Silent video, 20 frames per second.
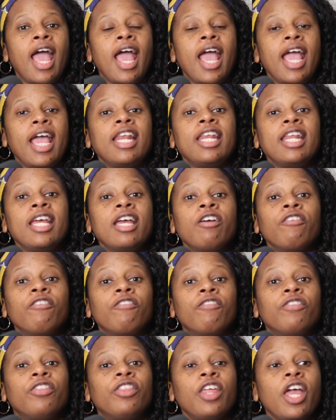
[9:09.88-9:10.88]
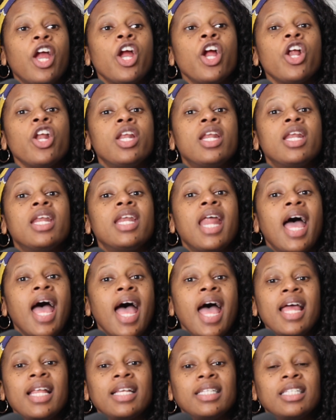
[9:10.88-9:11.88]
And if
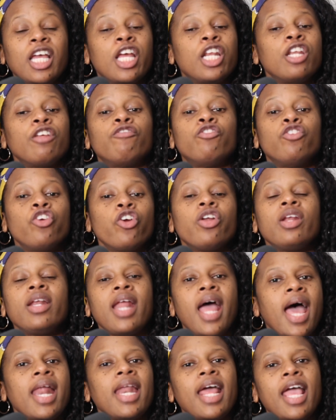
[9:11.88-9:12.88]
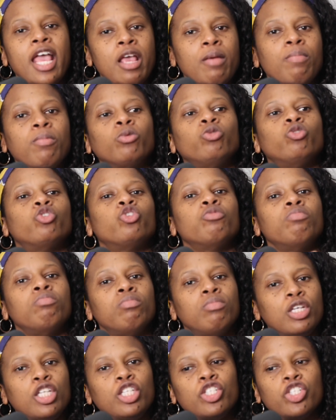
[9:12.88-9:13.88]
you're not able
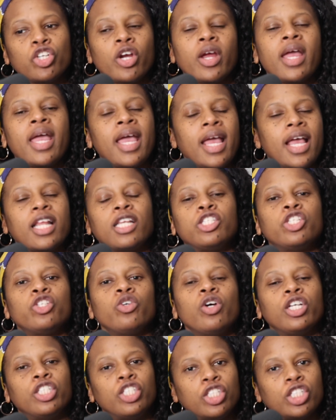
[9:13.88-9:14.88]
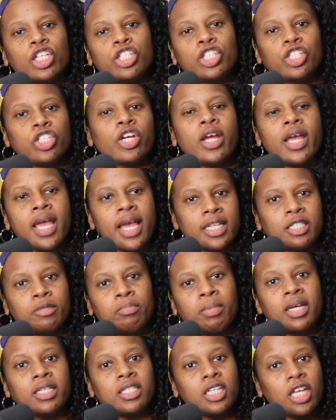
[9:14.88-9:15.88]
to adjust your
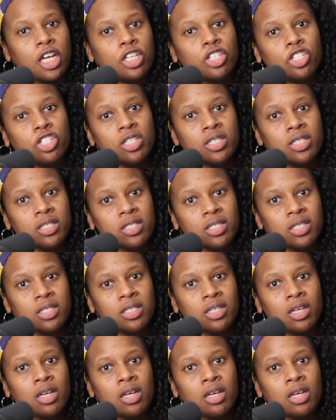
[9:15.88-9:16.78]
expectations,